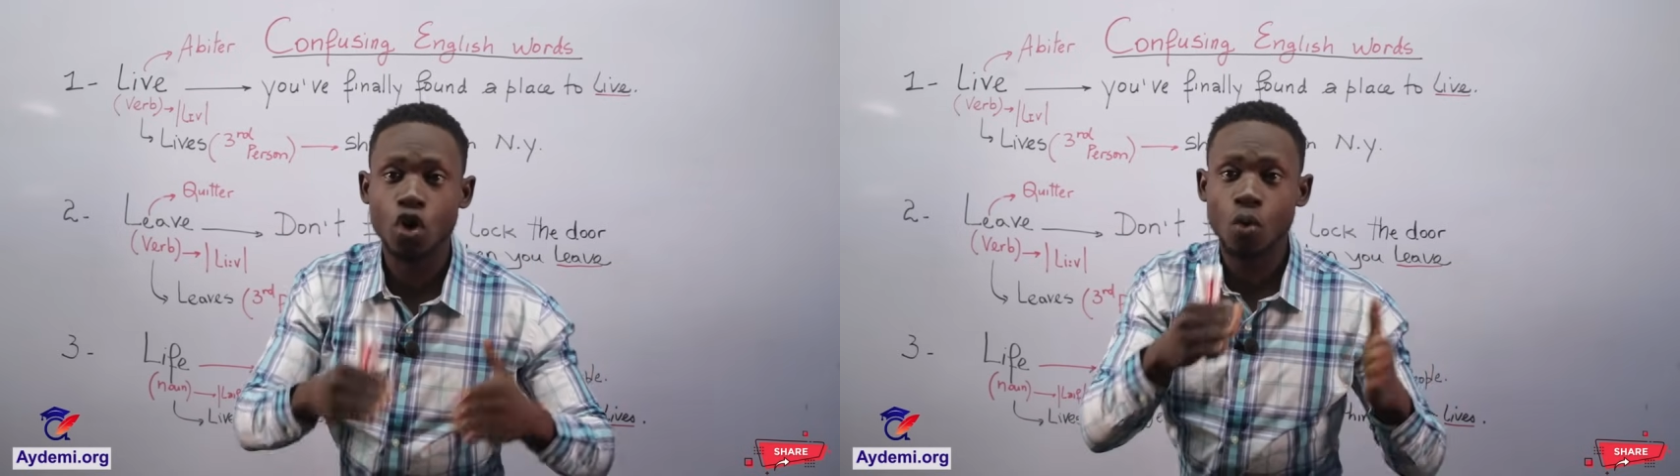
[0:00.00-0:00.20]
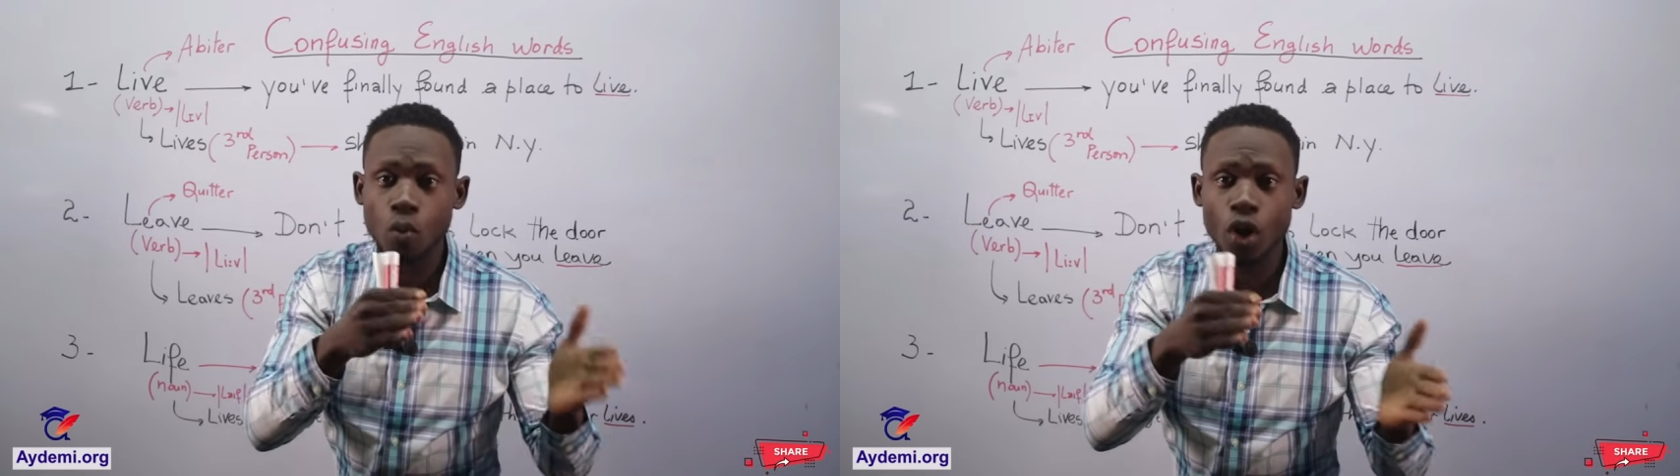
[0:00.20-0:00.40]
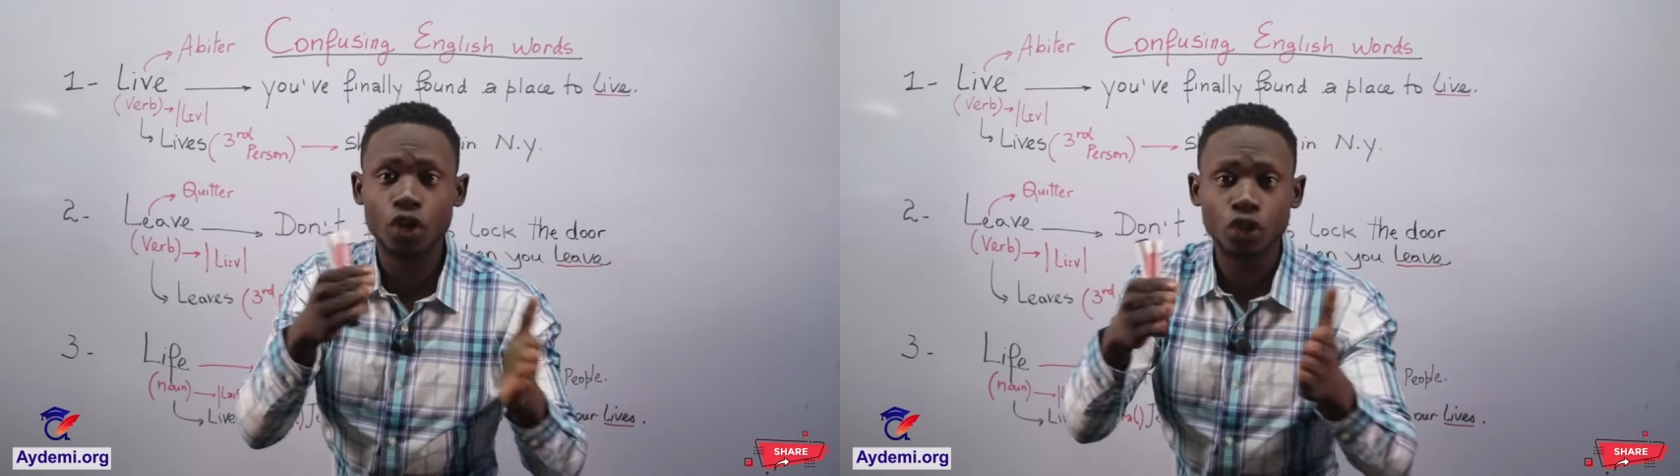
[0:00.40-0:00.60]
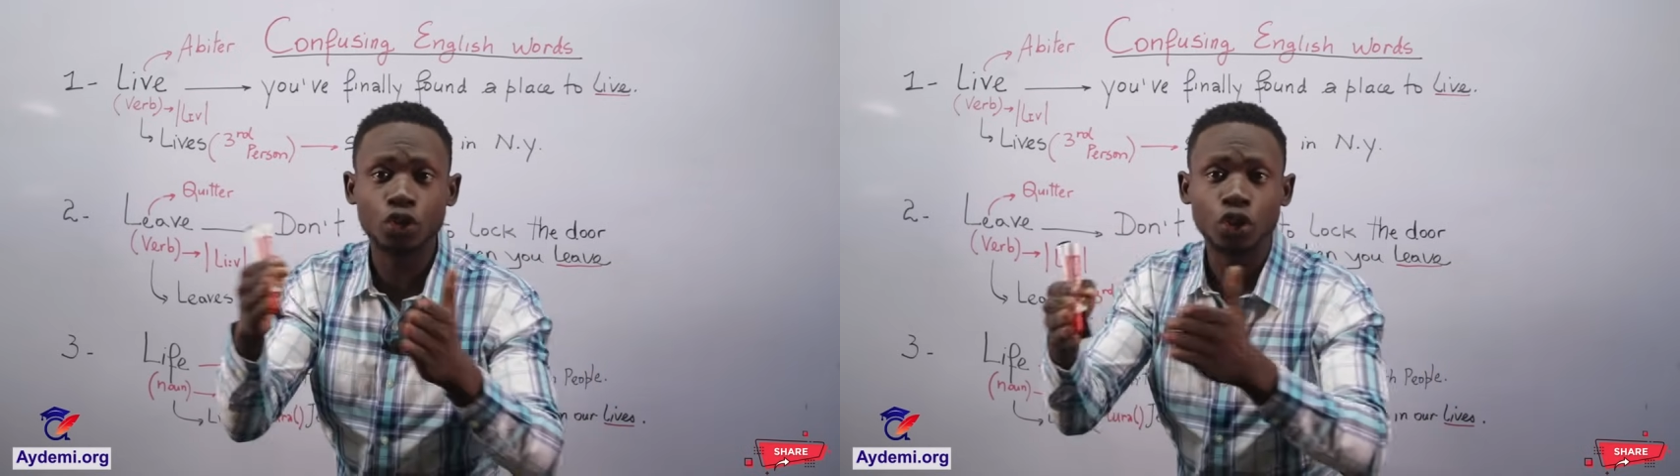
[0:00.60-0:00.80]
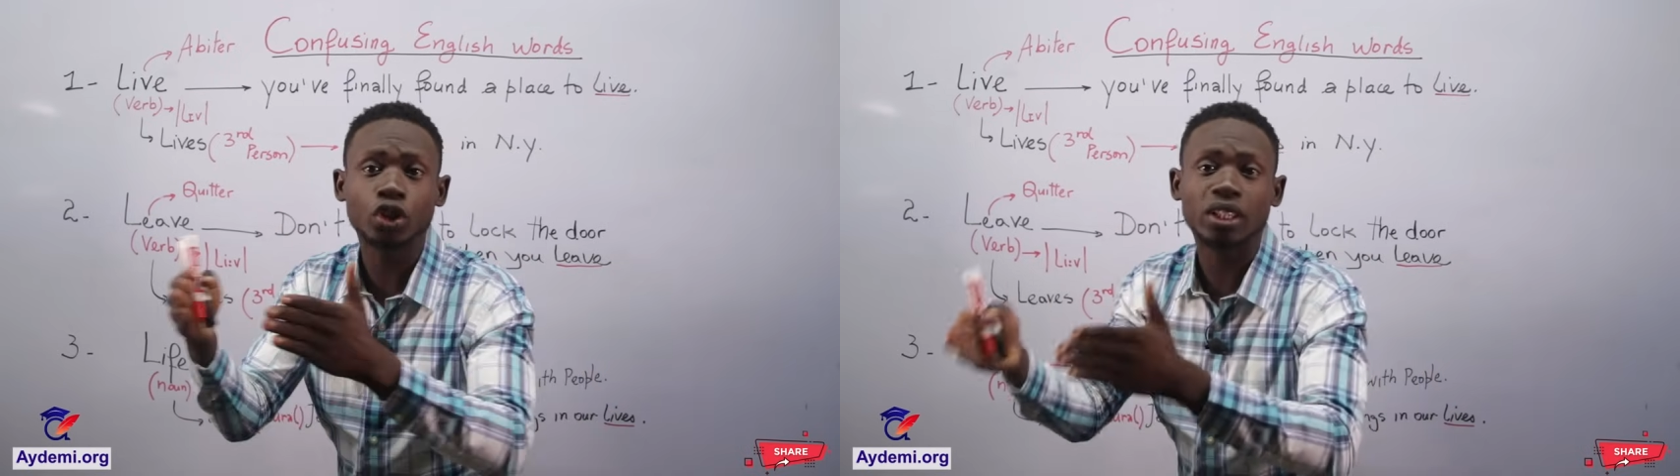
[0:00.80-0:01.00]
Where
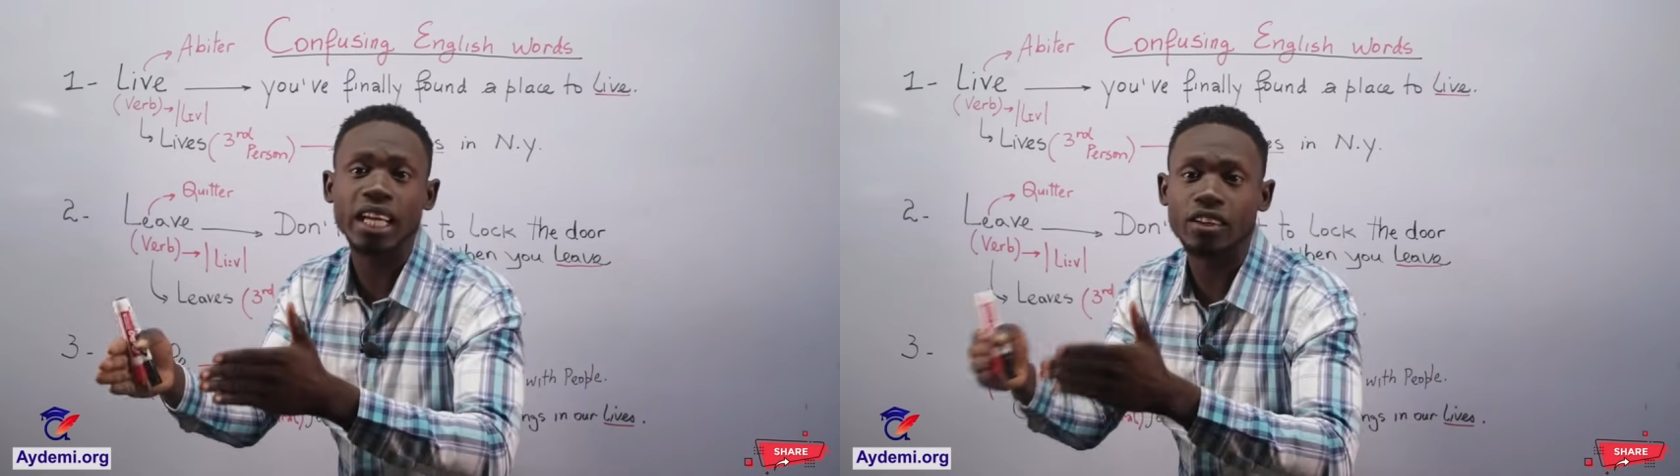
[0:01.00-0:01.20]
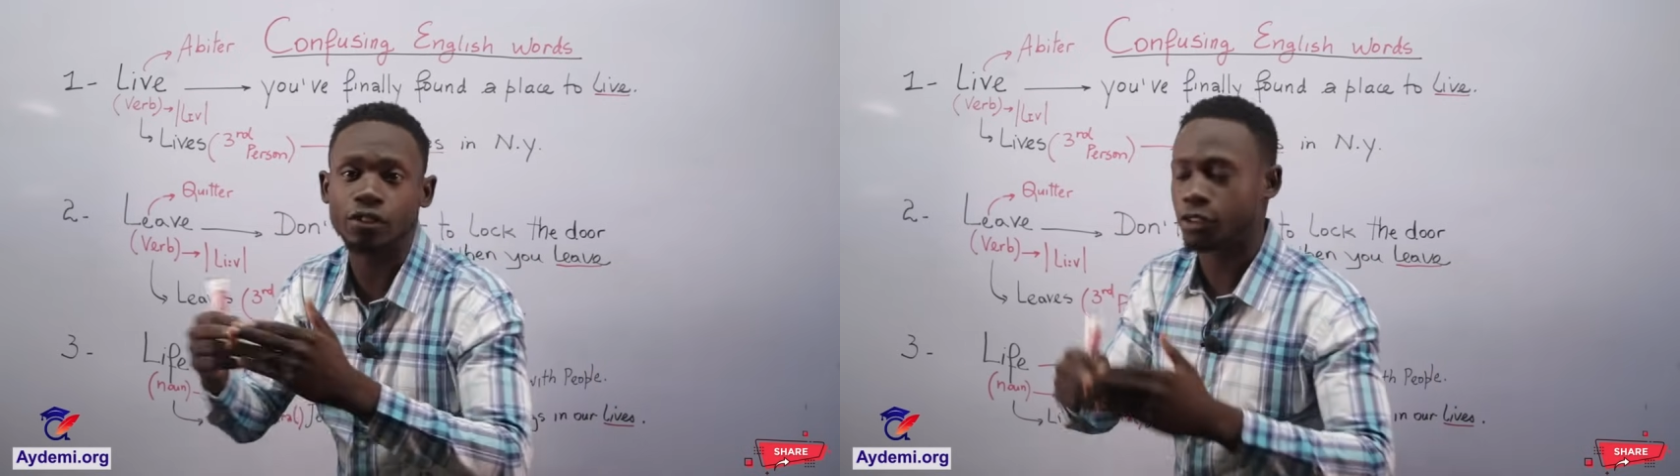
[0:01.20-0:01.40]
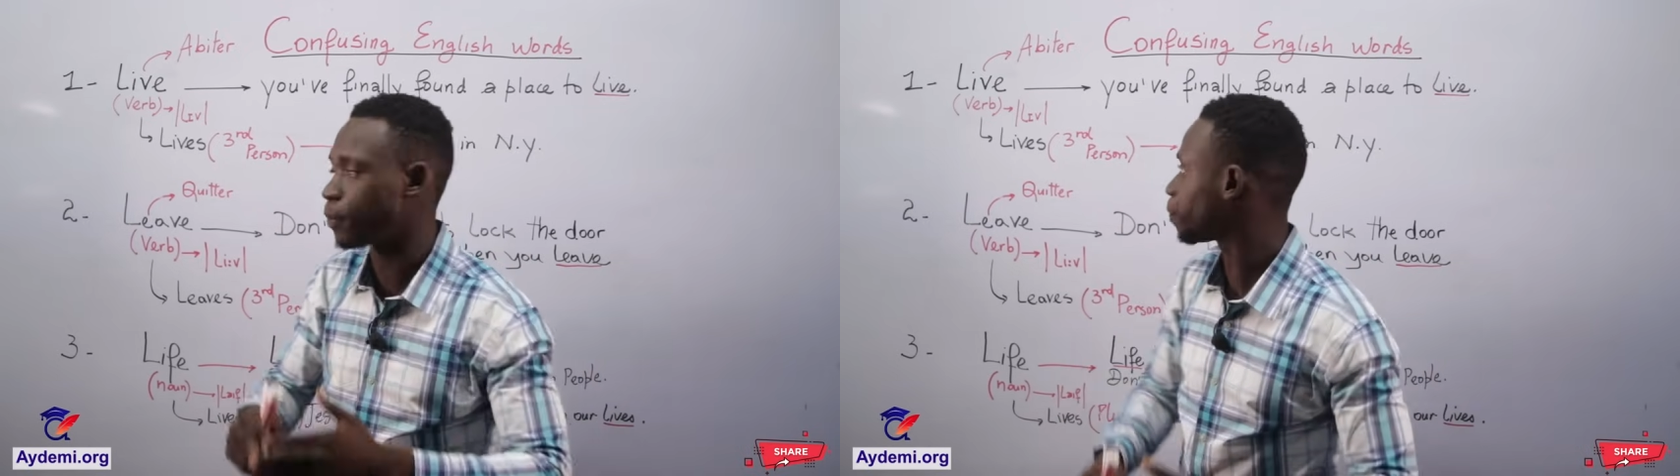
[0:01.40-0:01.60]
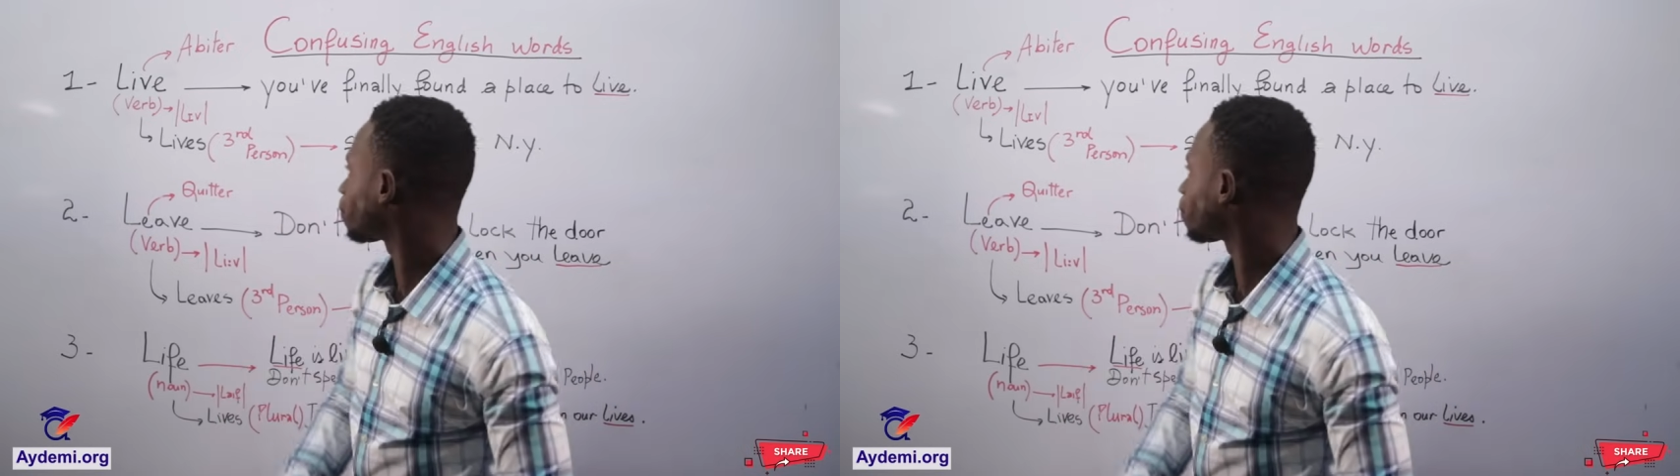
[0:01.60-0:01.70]
do you live?